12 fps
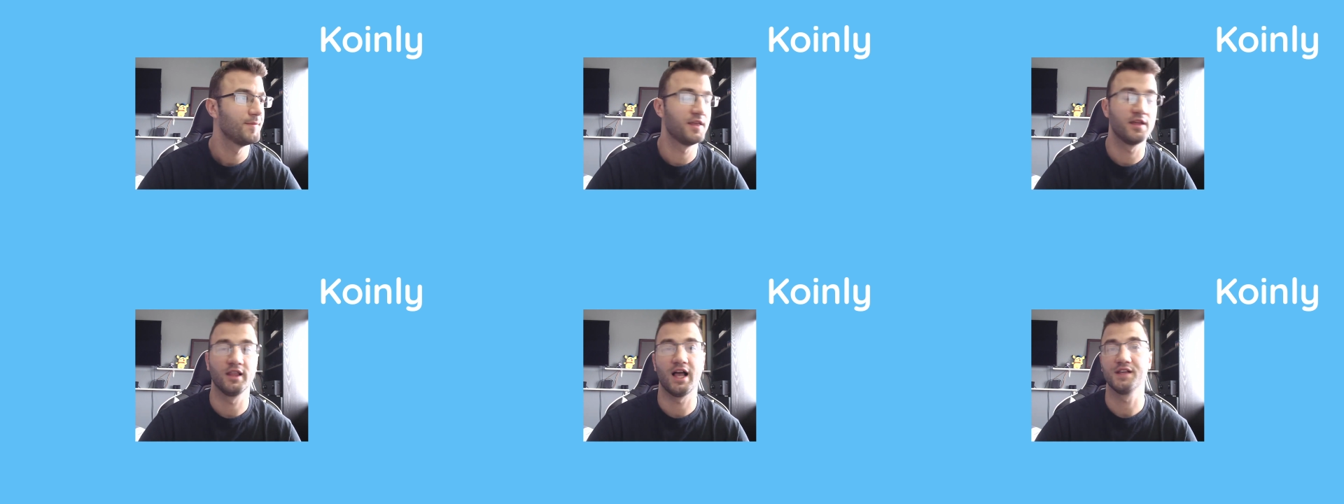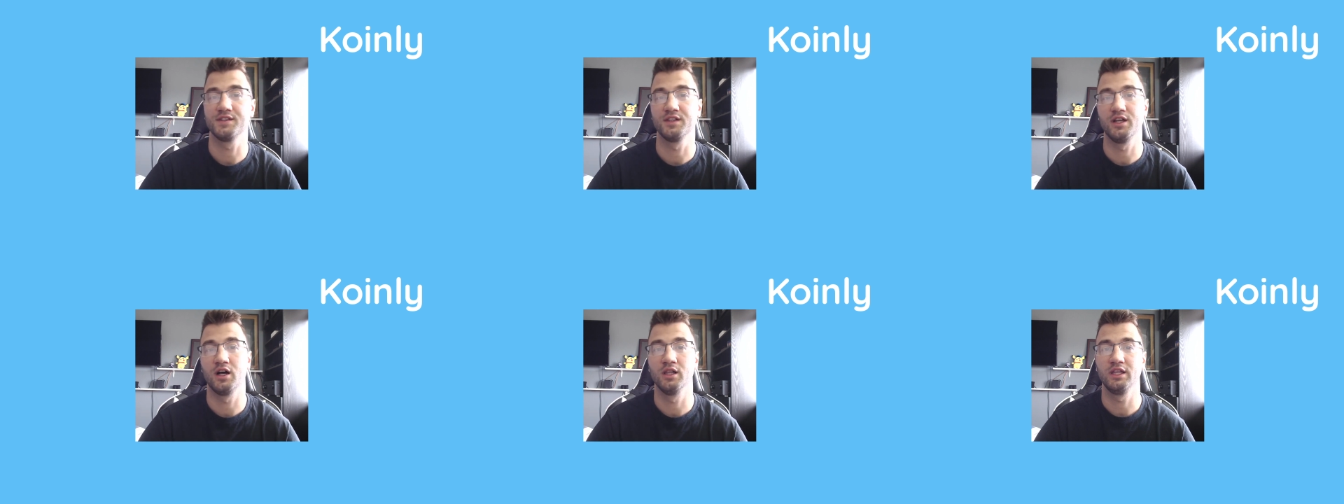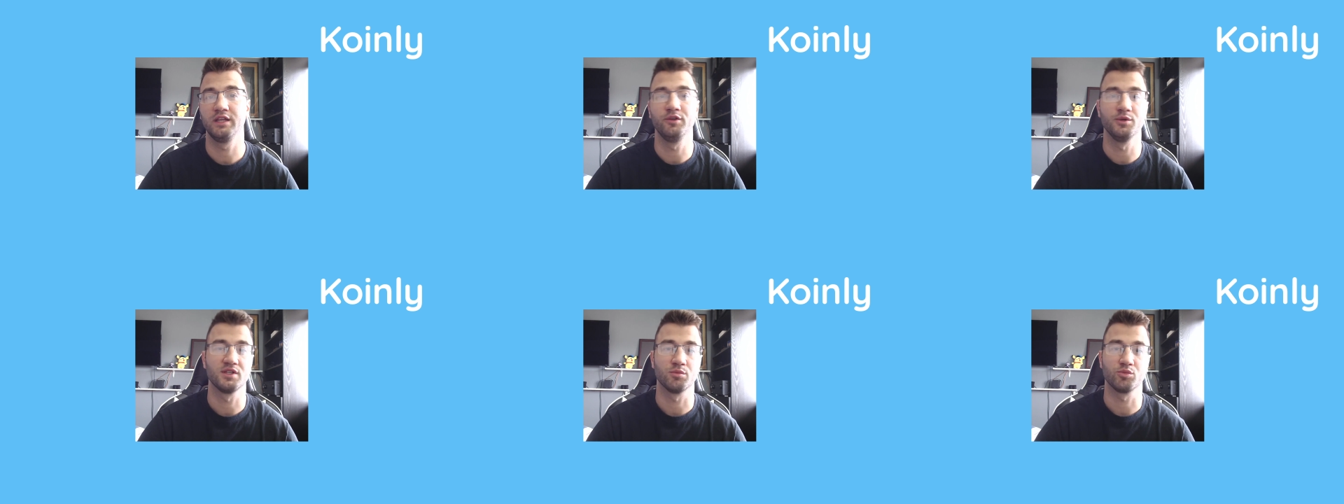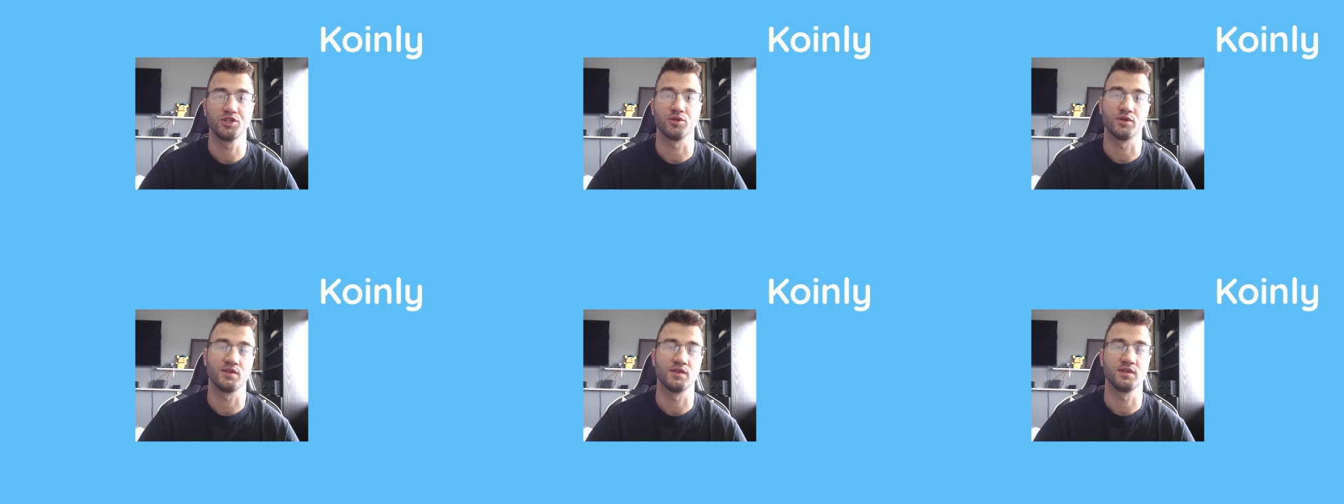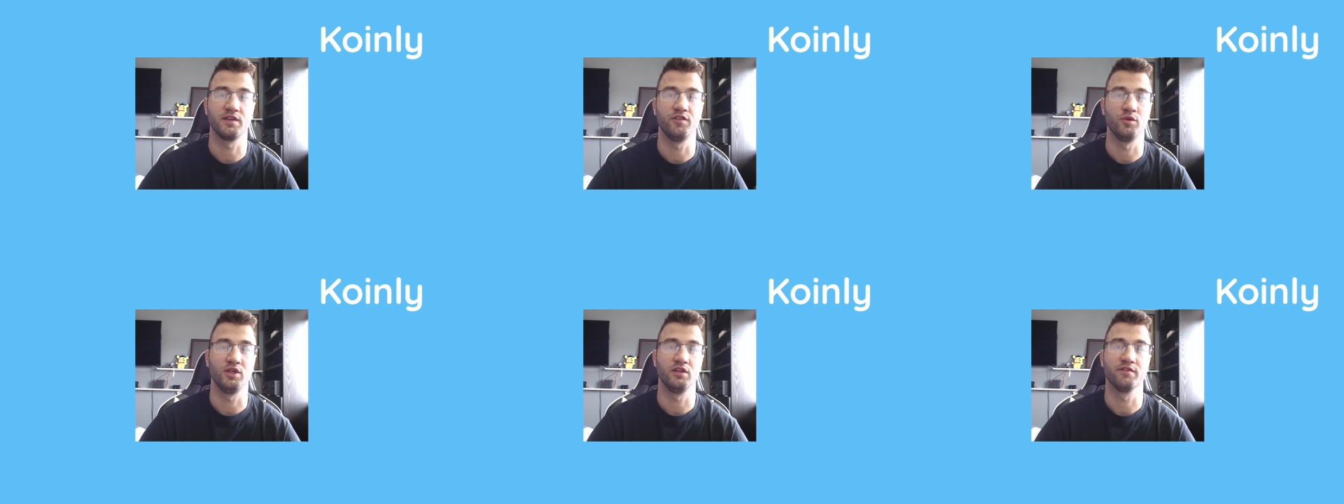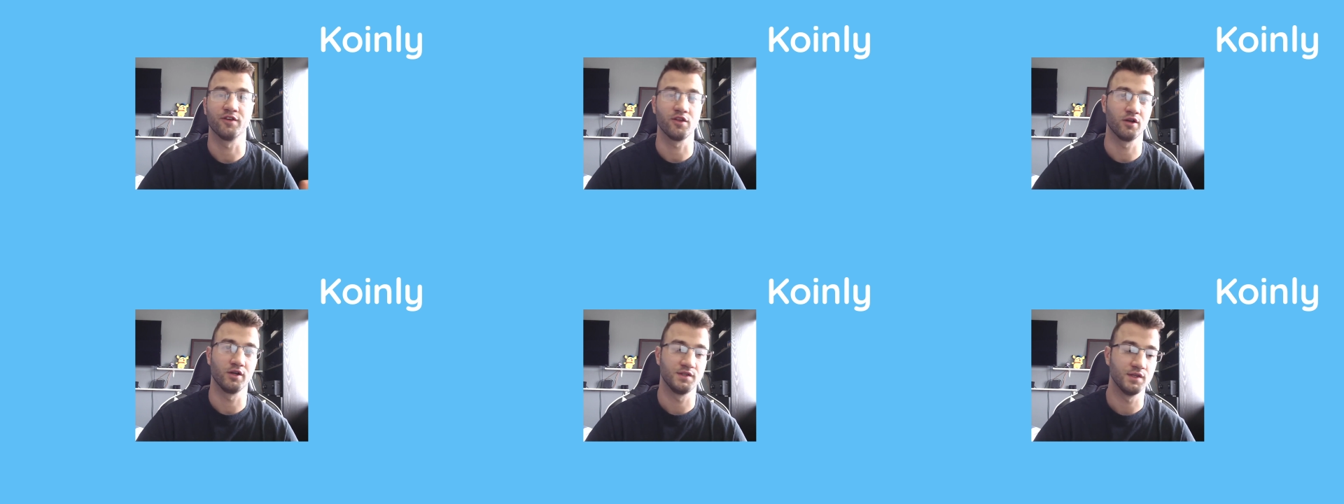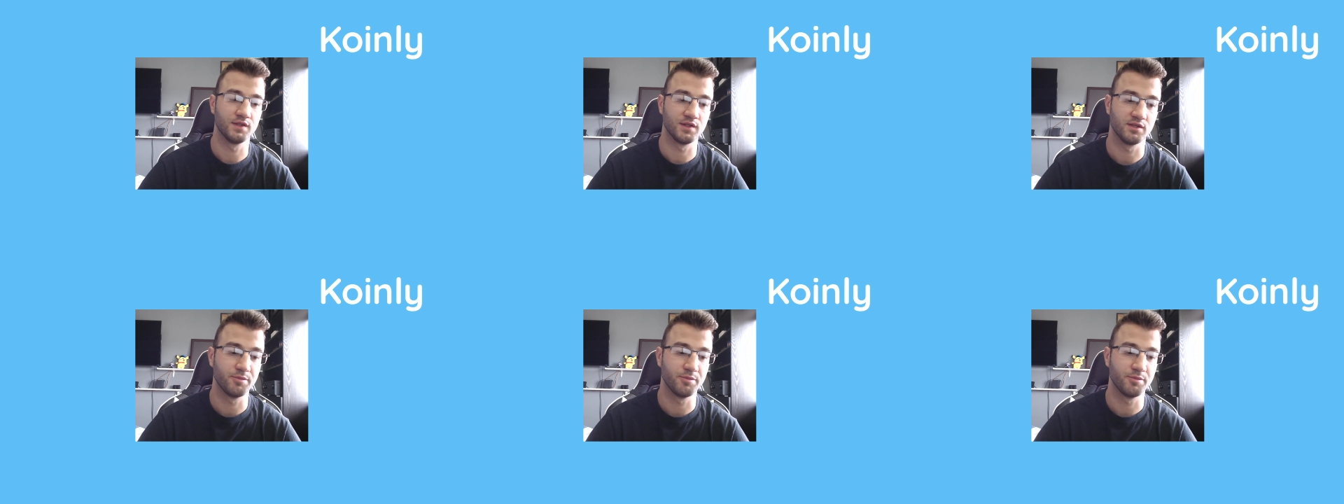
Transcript: and then lastly I'll leave you with some resources if you need further assistance.